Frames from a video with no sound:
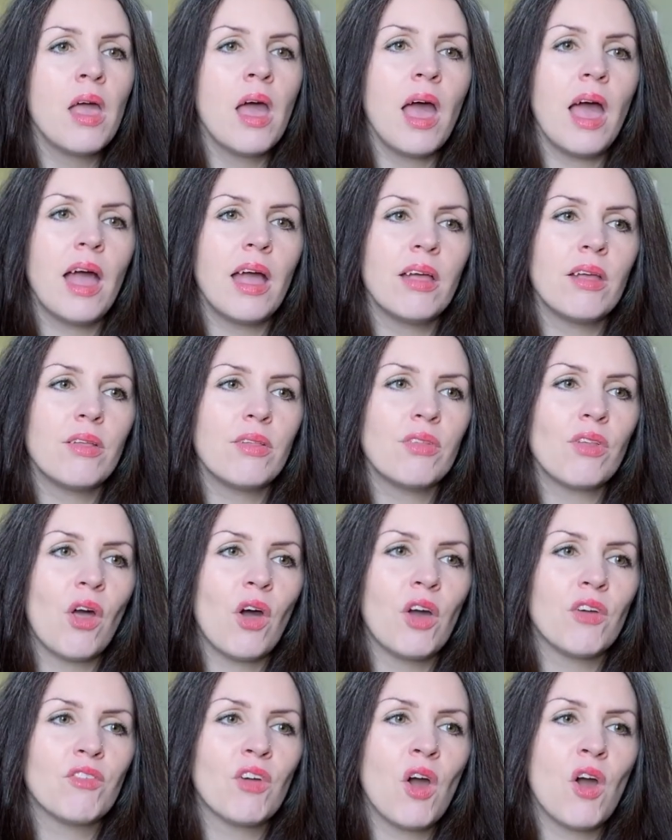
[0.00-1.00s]
as
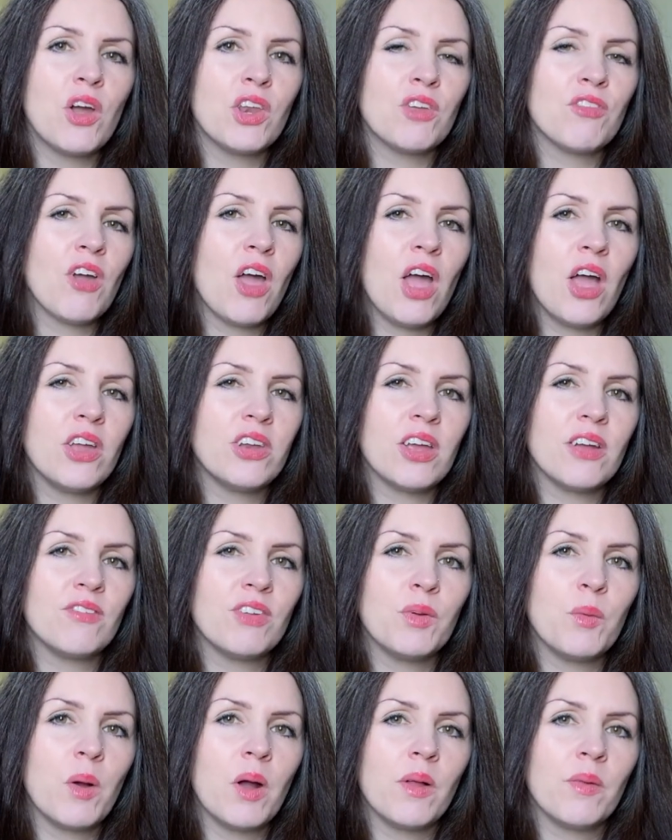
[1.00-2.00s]
I've kind of heard
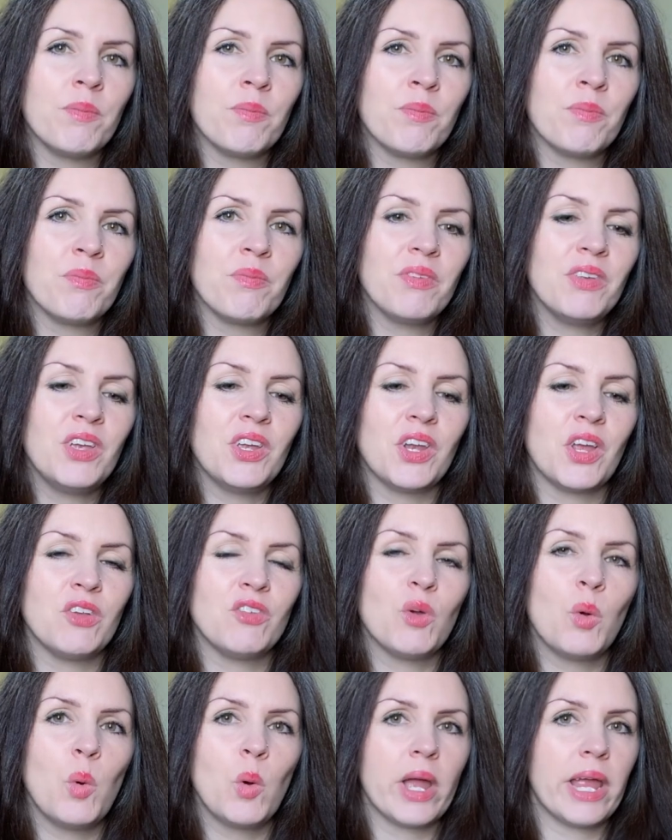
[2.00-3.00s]
everyone, you know,
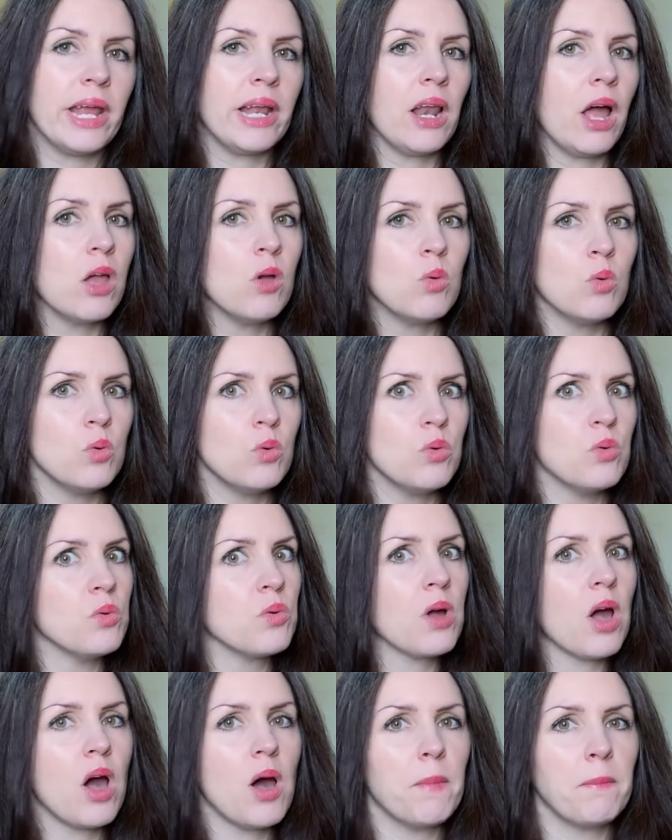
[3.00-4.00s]
talking like, oh,
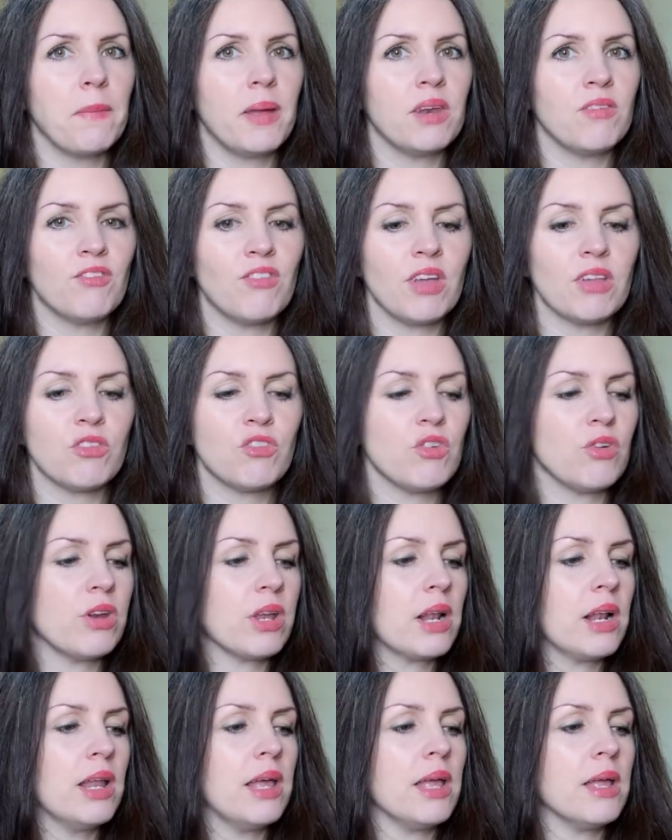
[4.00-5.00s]
can't manifest during
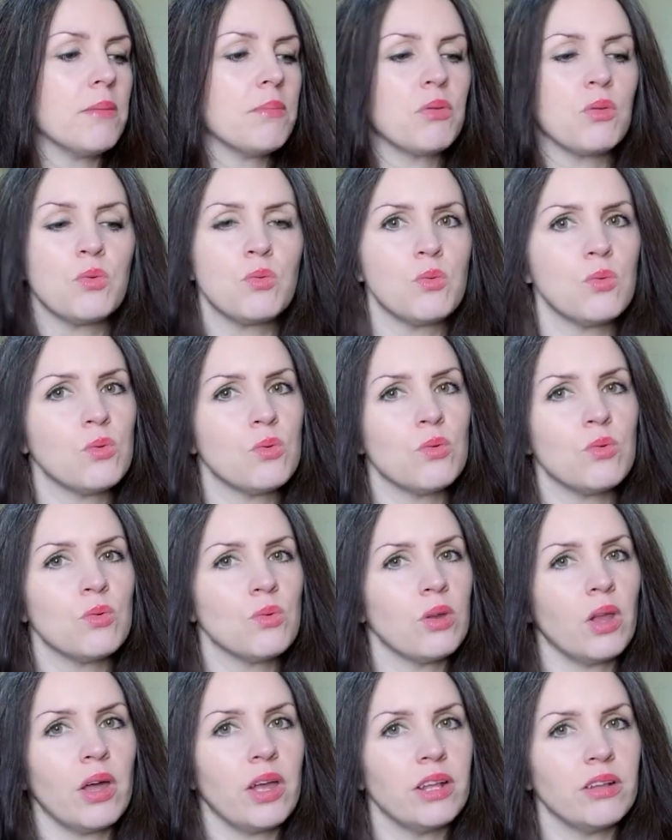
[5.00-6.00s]
eclipse, or
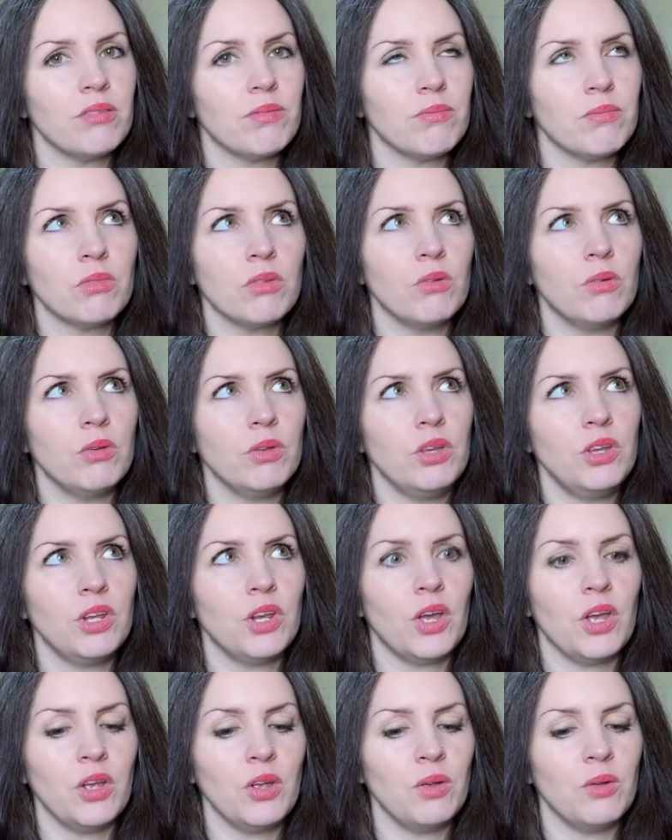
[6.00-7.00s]
like, you
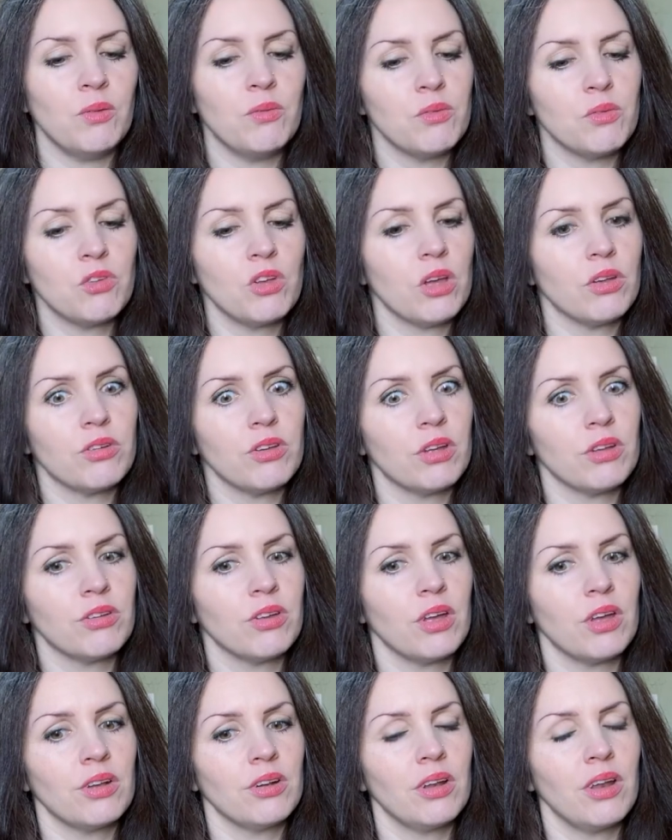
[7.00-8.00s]
know, tut tut
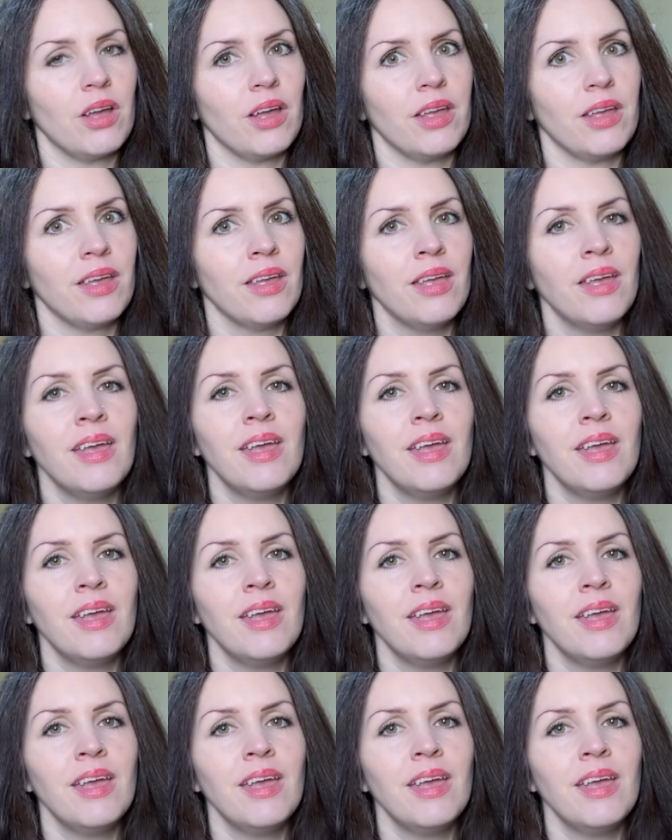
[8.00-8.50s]
tut, like